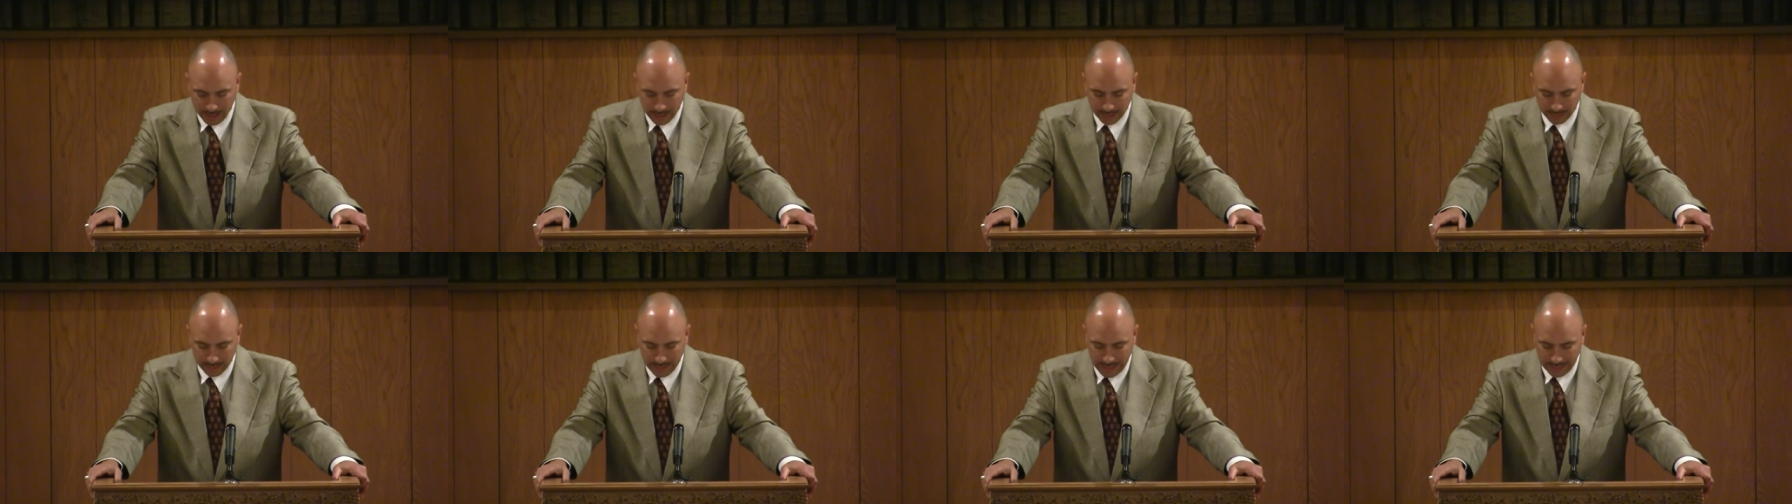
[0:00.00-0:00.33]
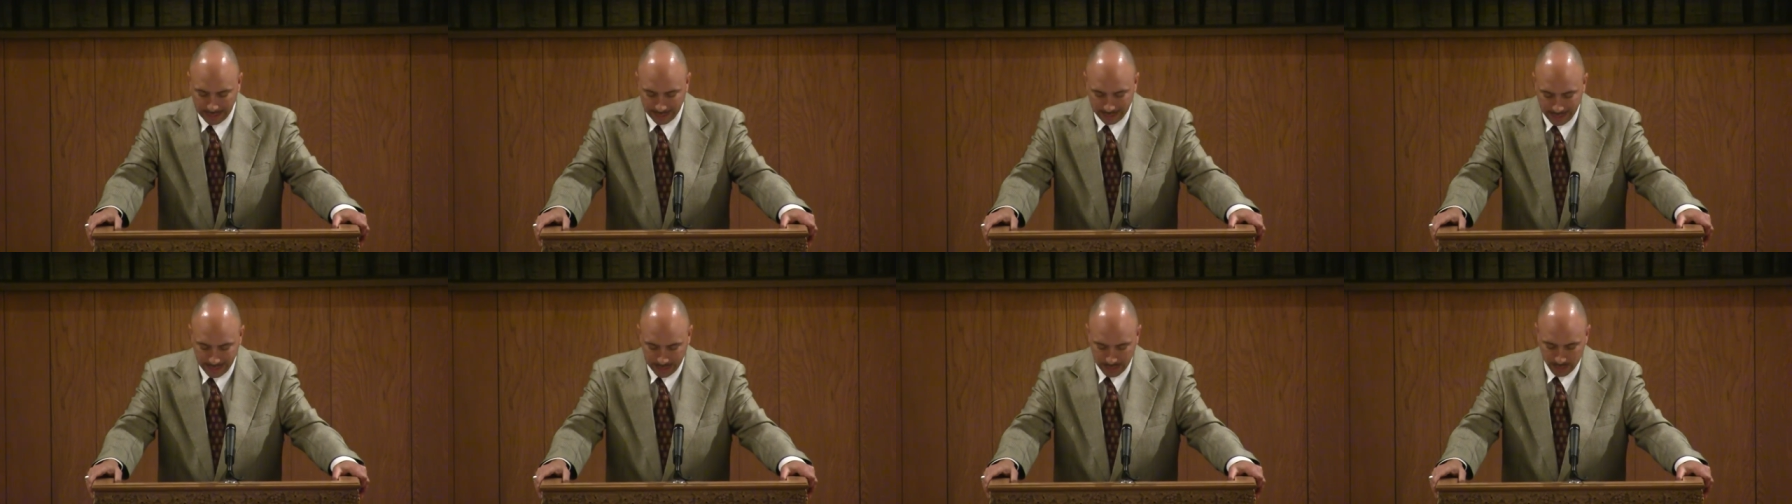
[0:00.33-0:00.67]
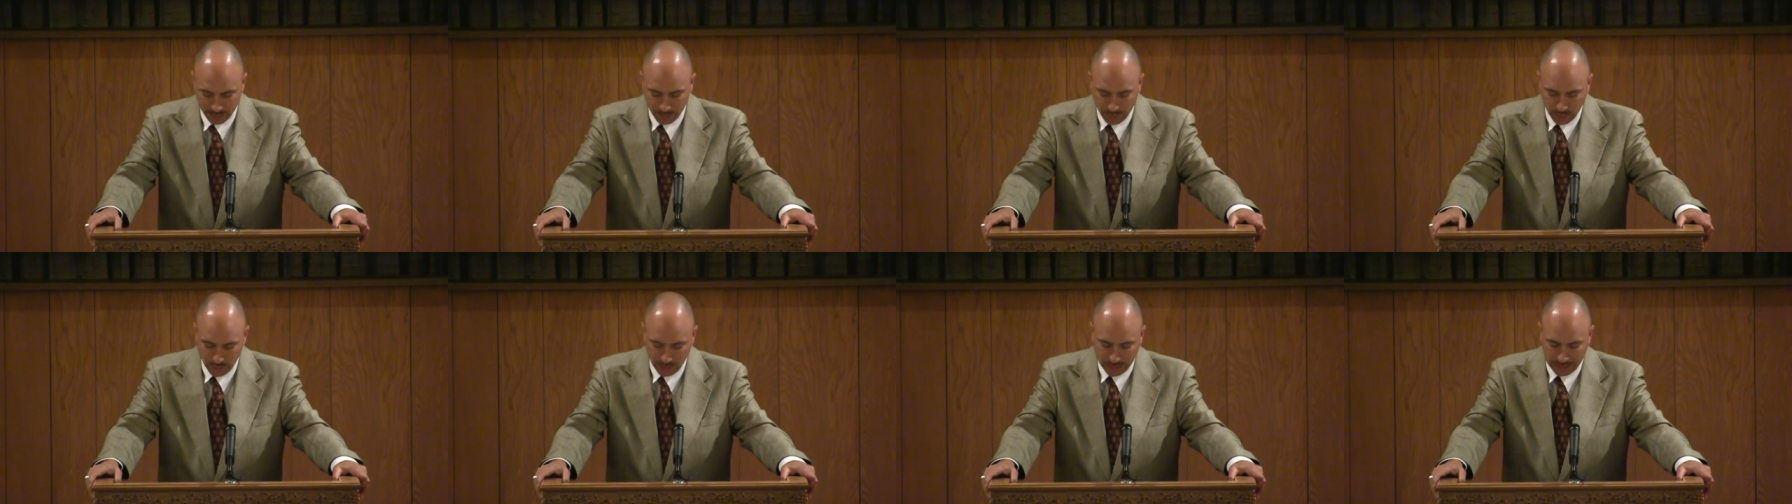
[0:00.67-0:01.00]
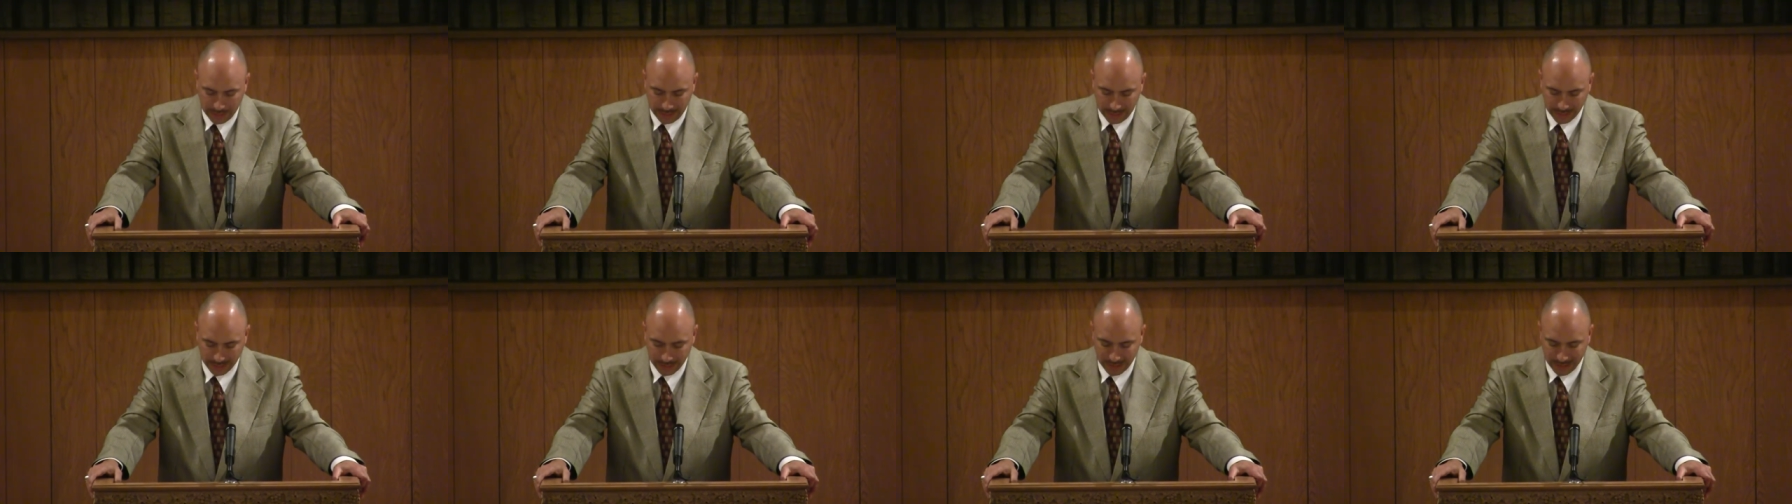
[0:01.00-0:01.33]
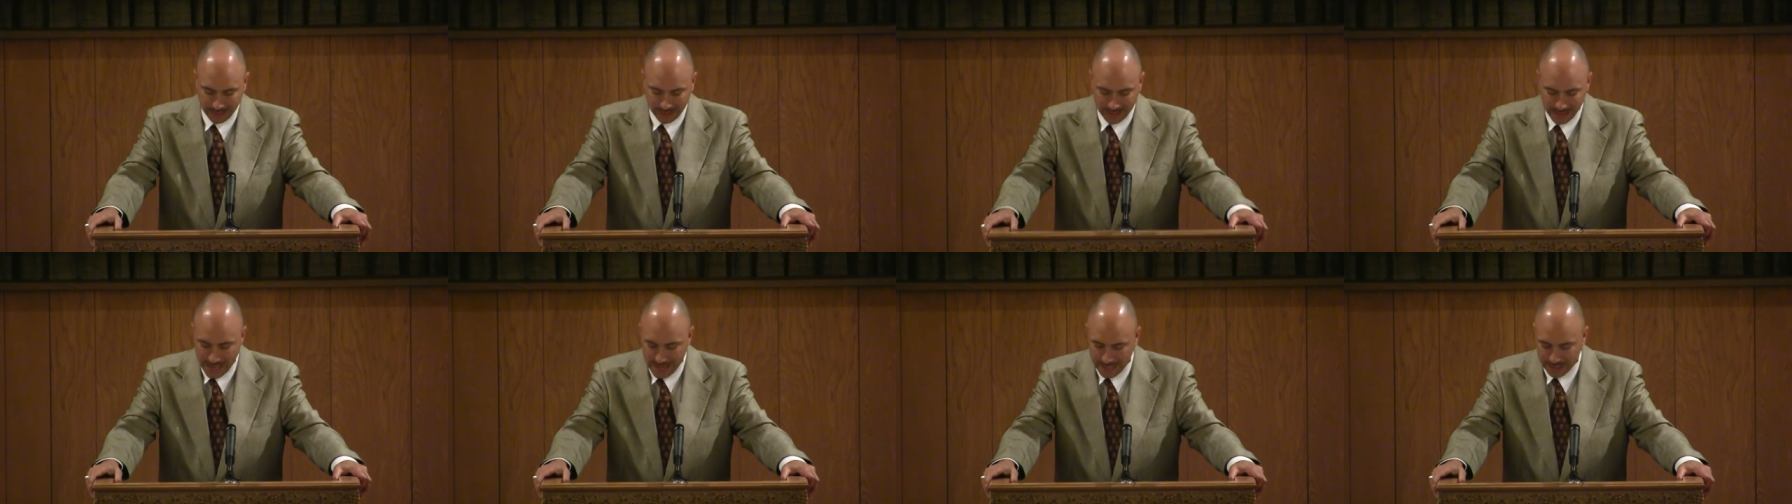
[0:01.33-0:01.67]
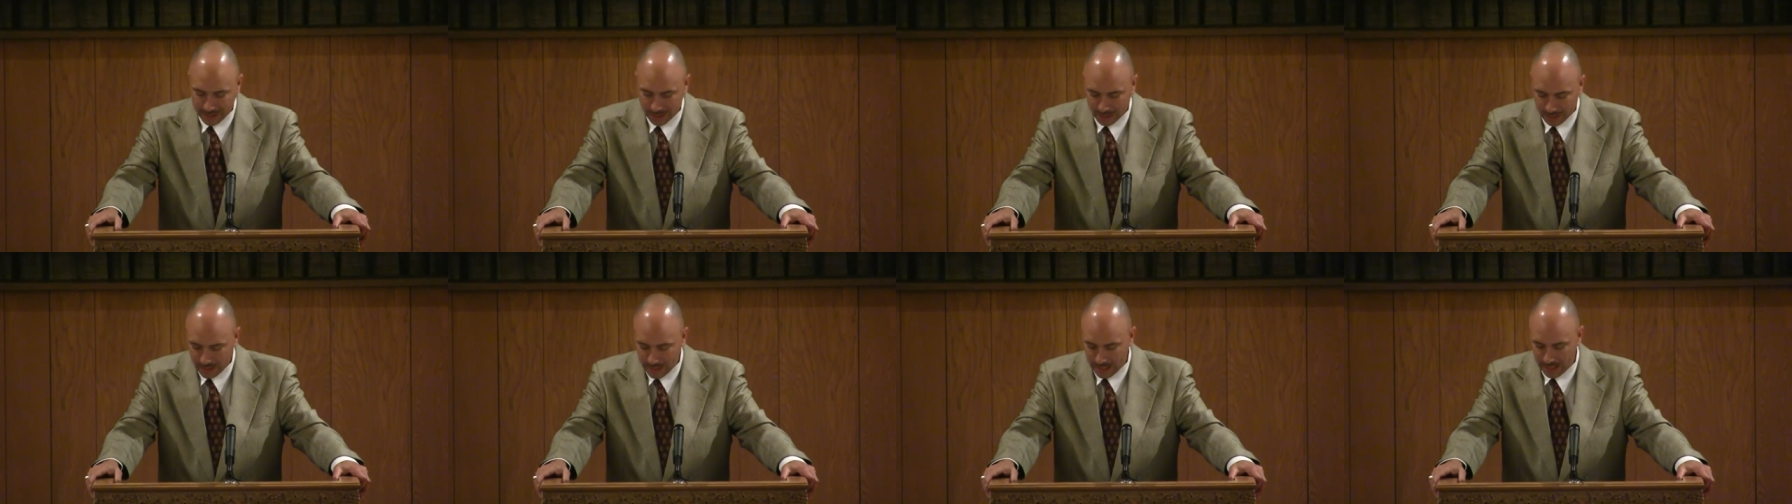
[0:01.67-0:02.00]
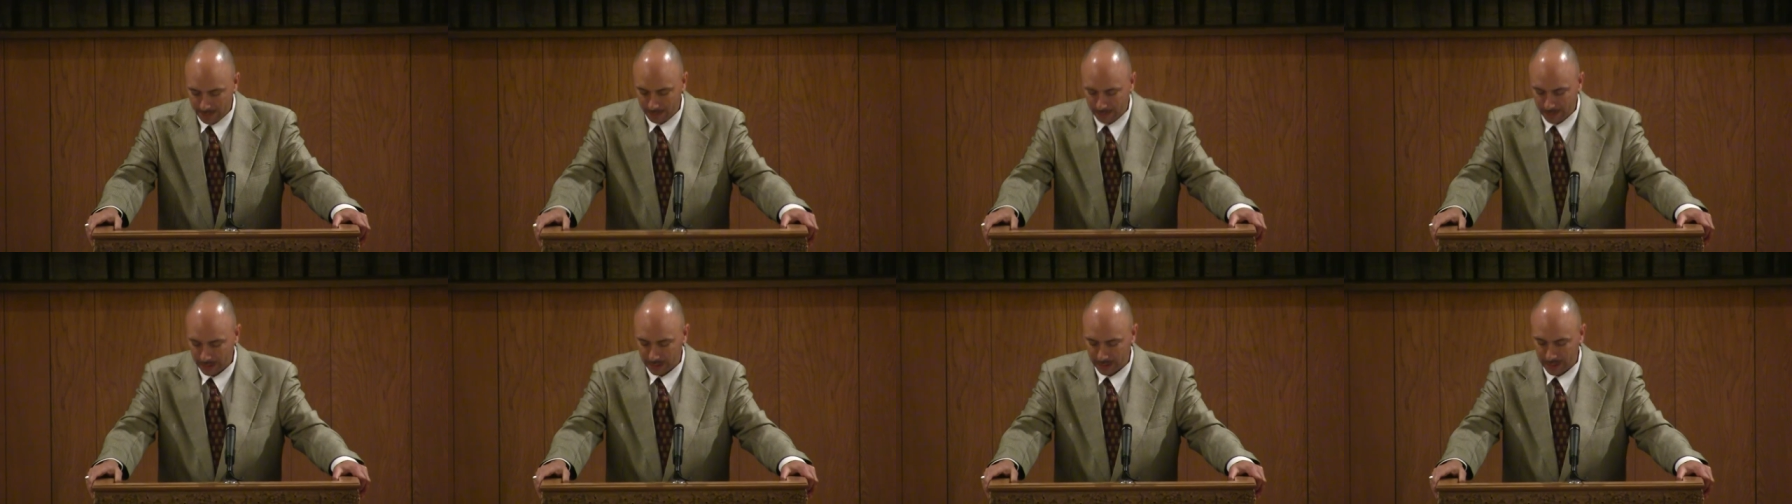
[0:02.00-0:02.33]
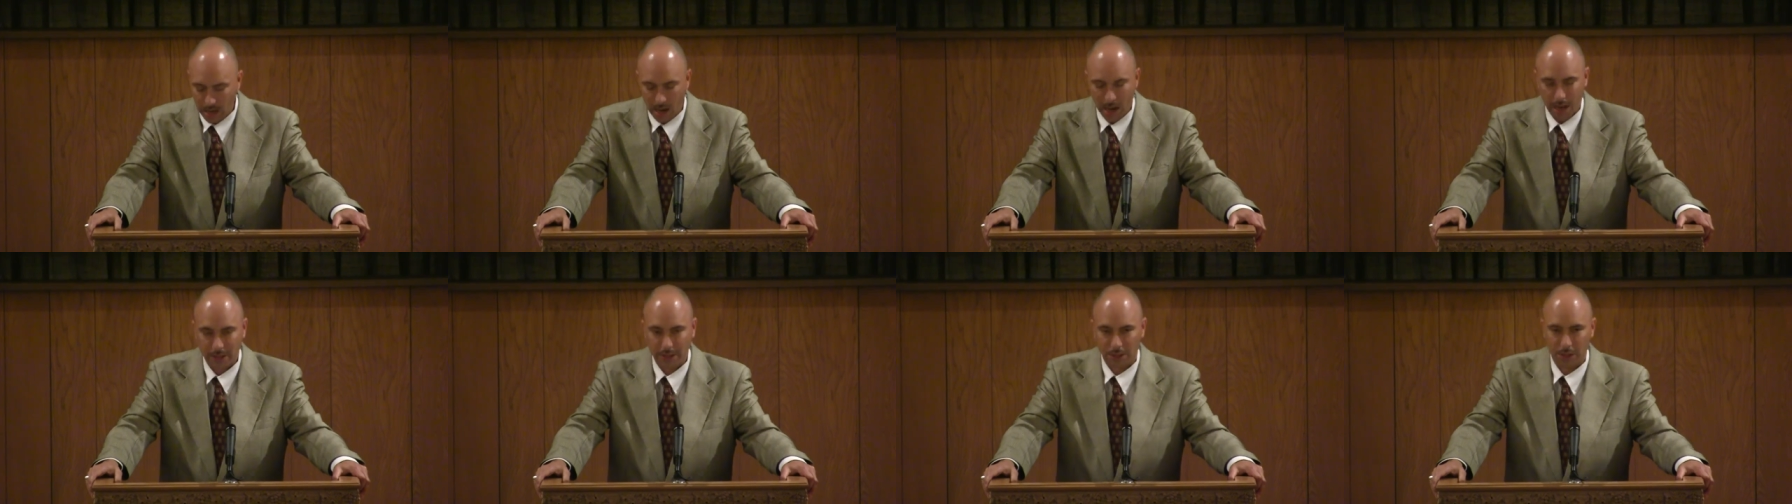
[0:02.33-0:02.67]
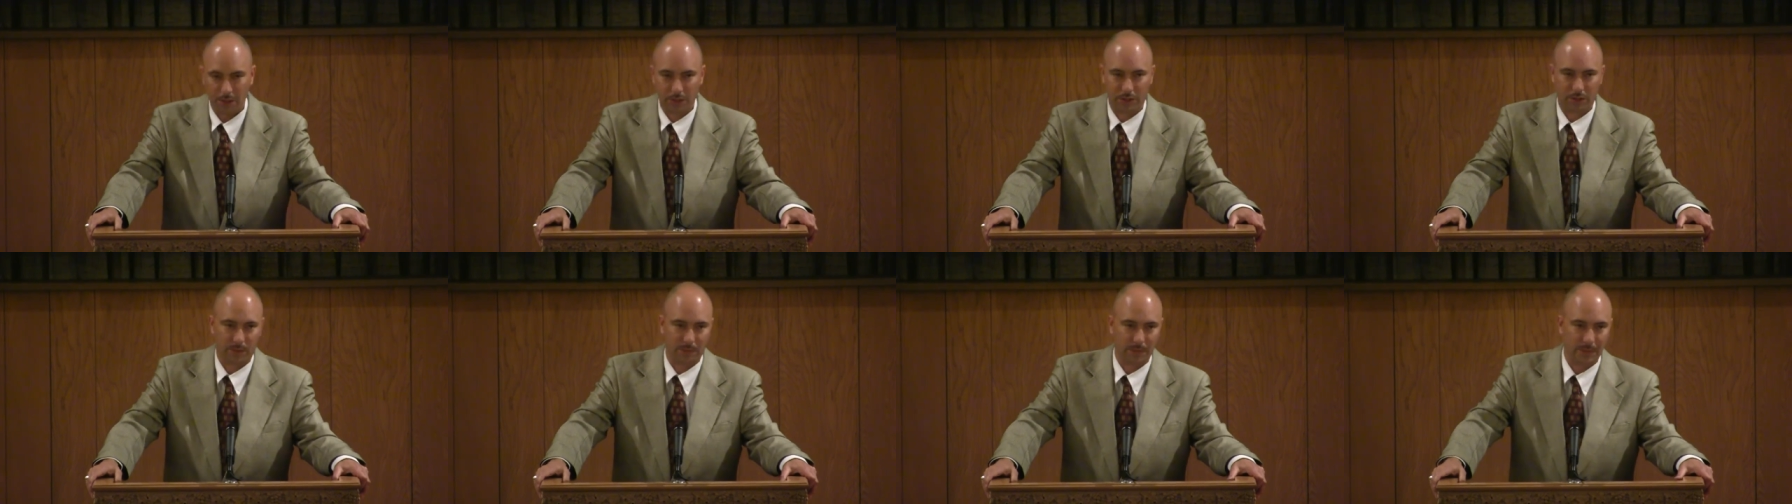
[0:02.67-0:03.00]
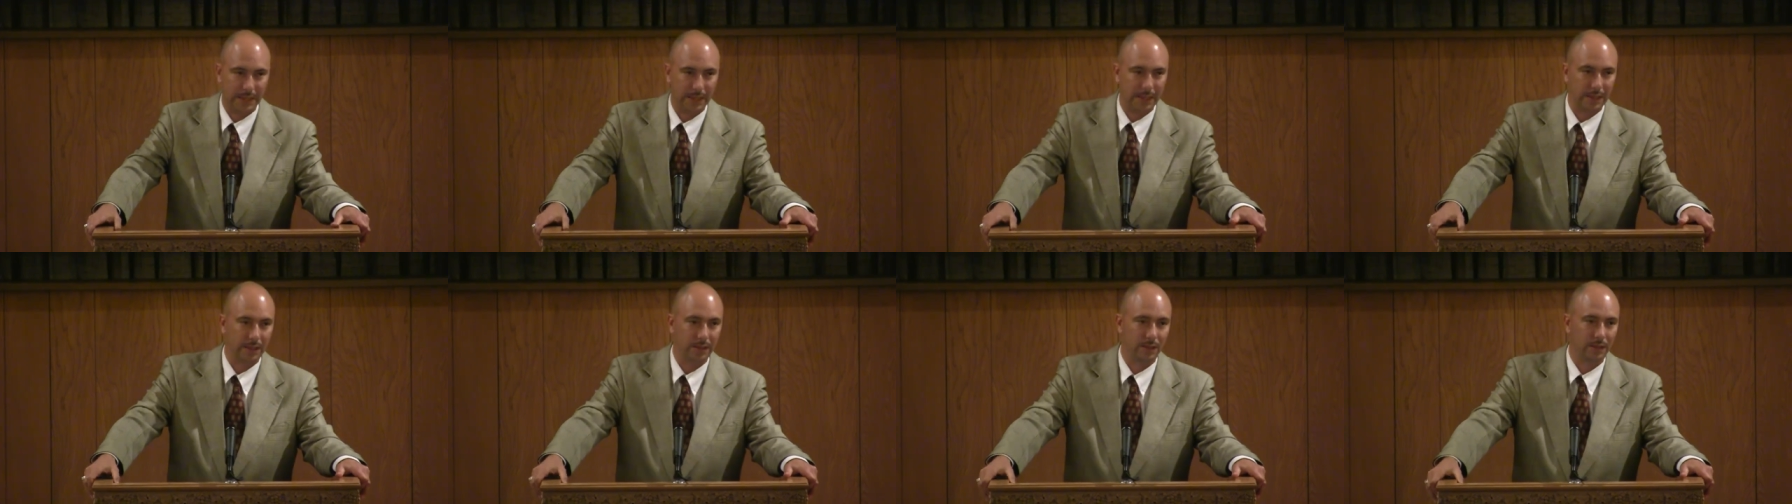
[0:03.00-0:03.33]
that this book is the next step in God using me.